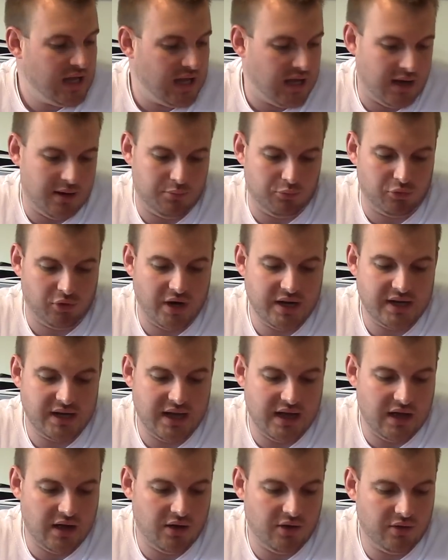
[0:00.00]
Right
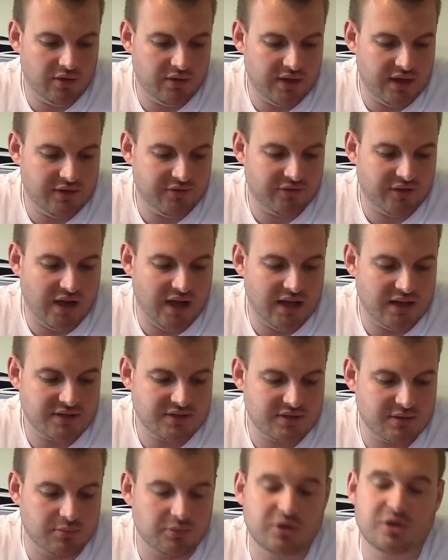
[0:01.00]
now, they've got
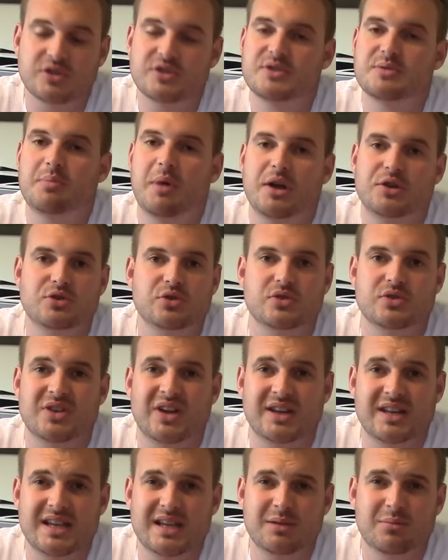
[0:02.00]
some good specials
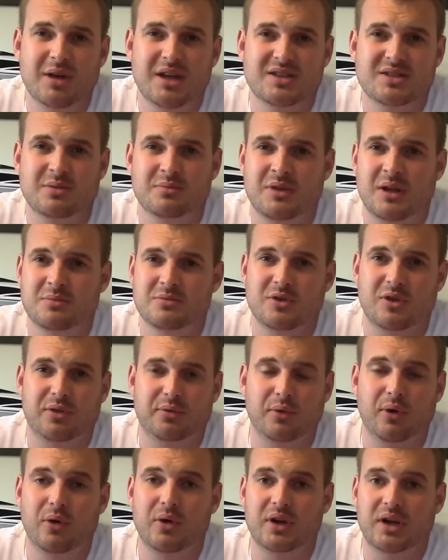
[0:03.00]
on eBay. Sometimes they'll
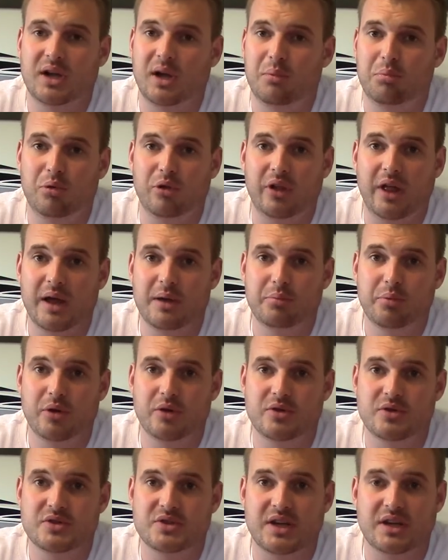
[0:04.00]
throw in a couple
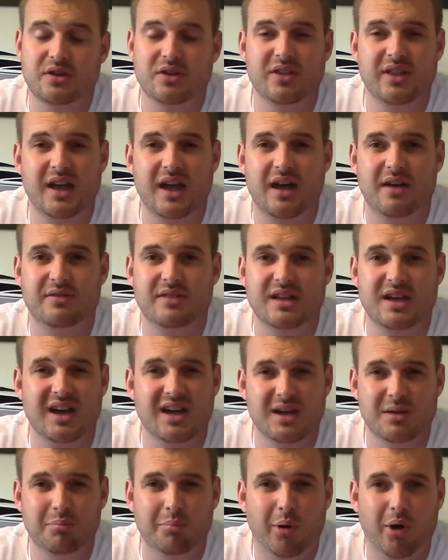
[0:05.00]
lipos. I know they have the
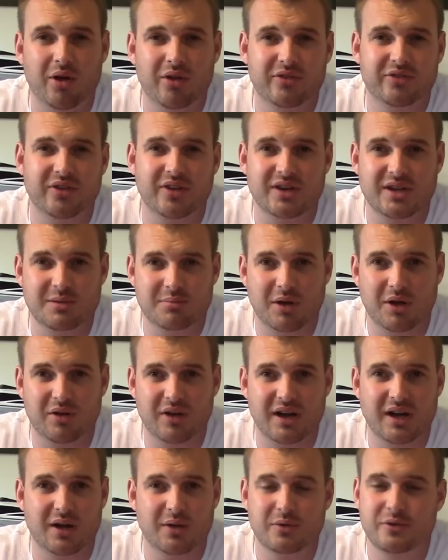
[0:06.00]
Impulse on eBay
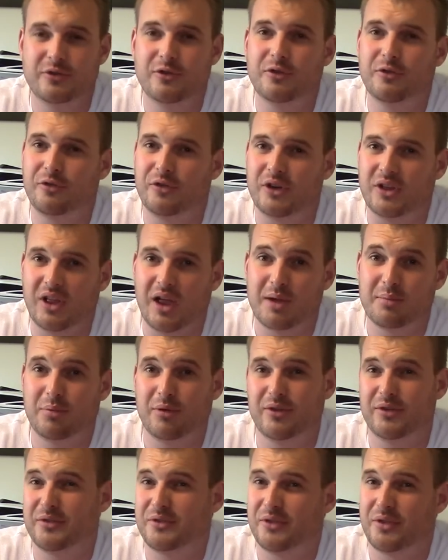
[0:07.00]
right now with 2 free
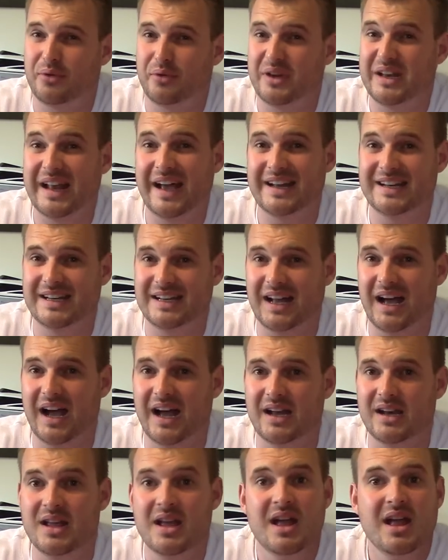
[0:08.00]
lipos for
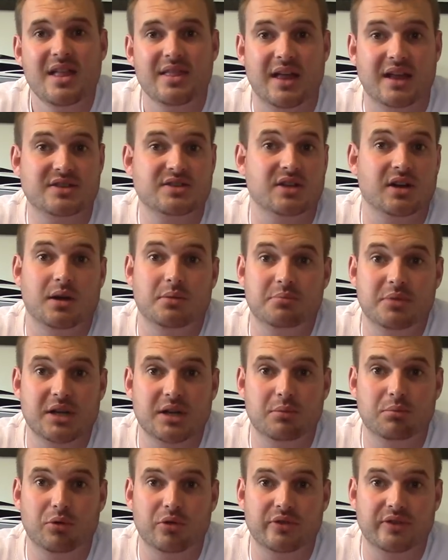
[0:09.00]
$3.99. That's an
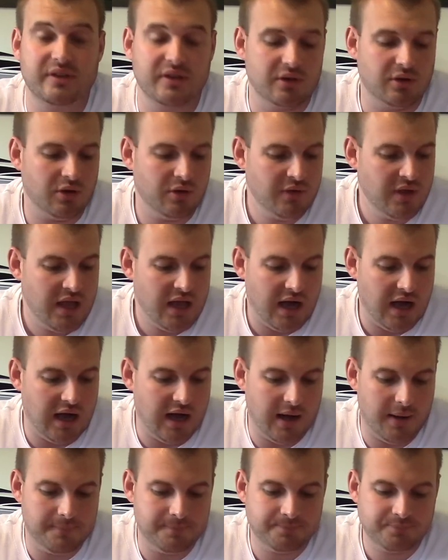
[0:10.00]
unbeatable deal.
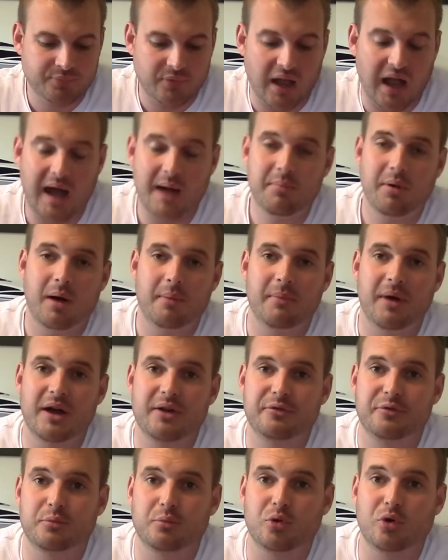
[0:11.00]
I bought mine
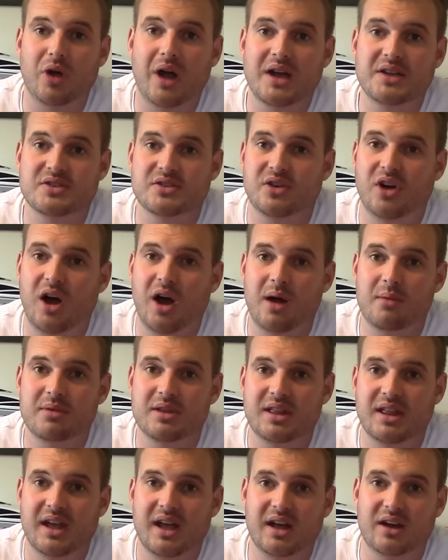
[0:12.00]
from Horizon Hobby.
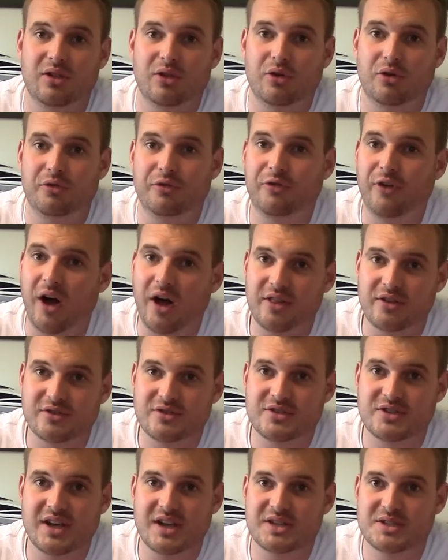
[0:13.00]
They had a little
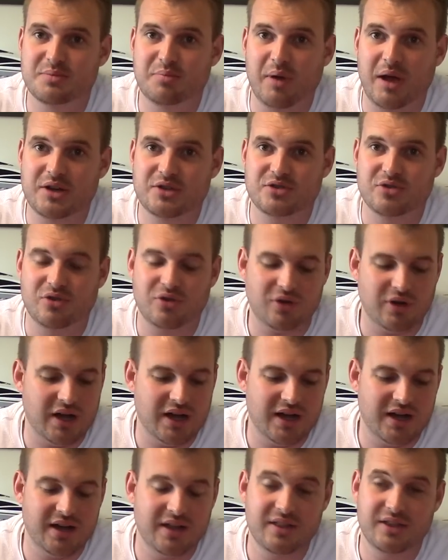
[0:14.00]
Father's Day special.
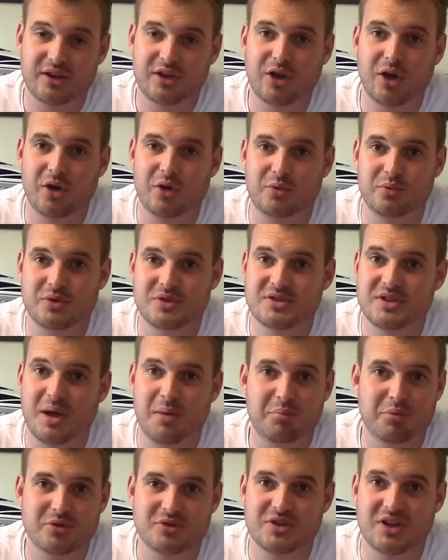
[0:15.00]
The code was
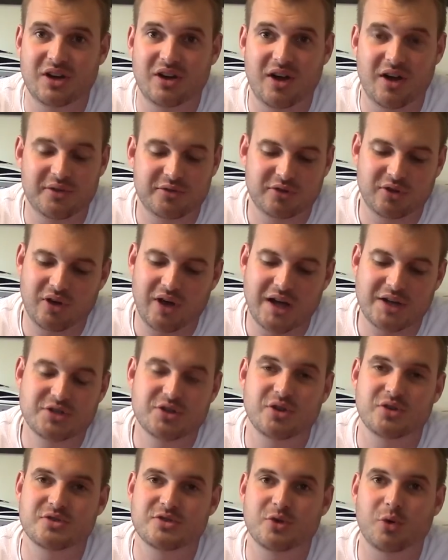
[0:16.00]
10% off, so I
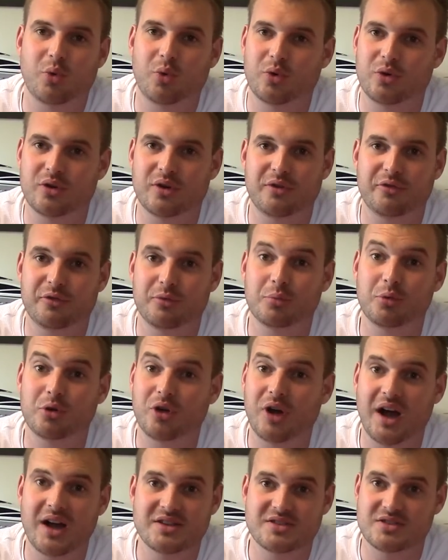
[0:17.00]
chose to order it from
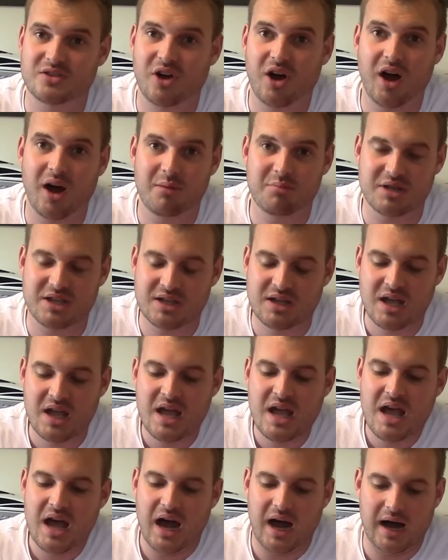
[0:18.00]
Horizon Hobby.
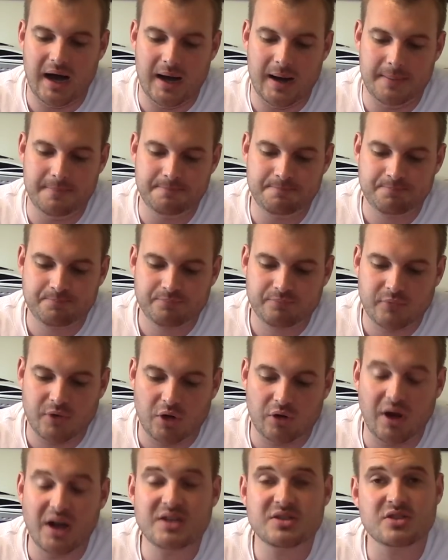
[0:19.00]

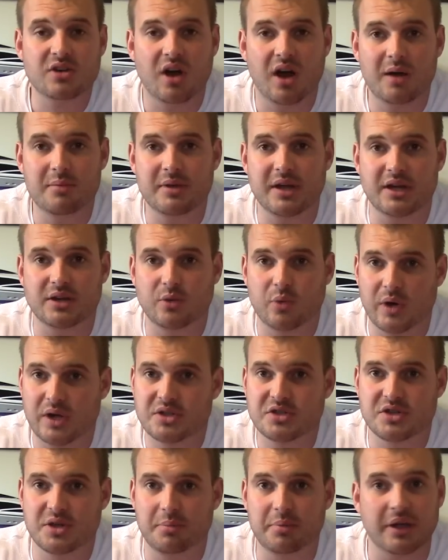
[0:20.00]
Horizon Hobby had quick
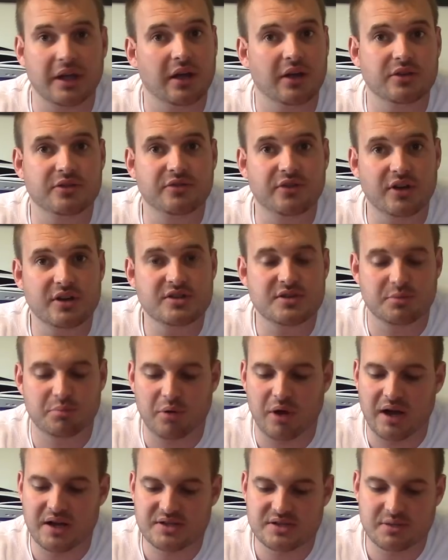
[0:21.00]
shipping. I was very
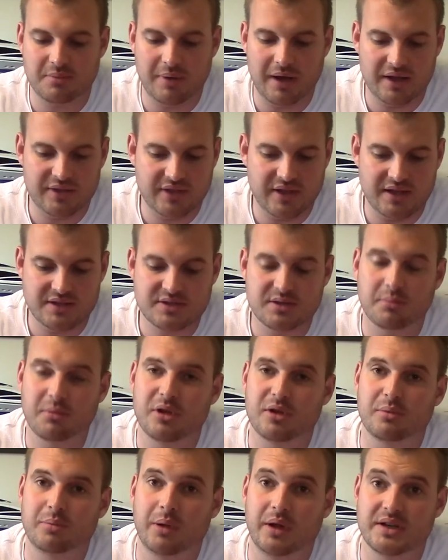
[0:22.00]
surprised about that. Some
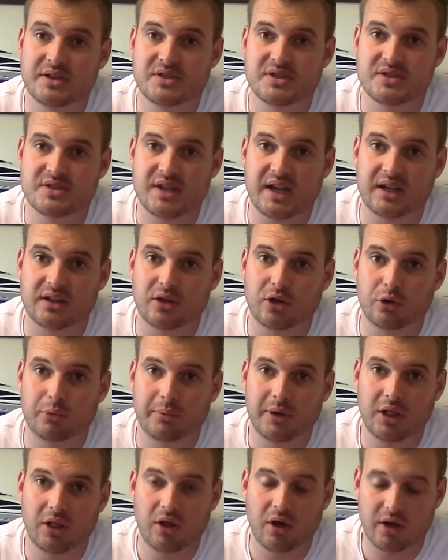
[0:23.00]
other places take a little
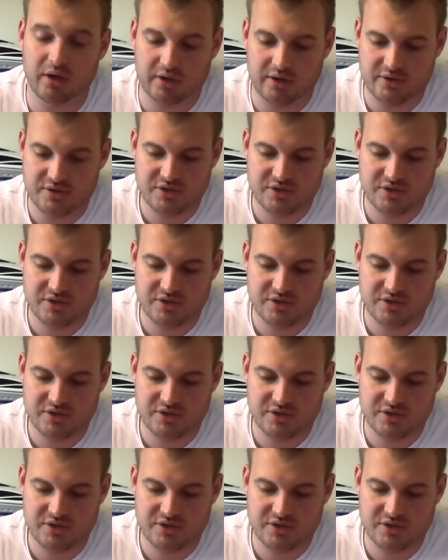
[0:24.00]
bit longer.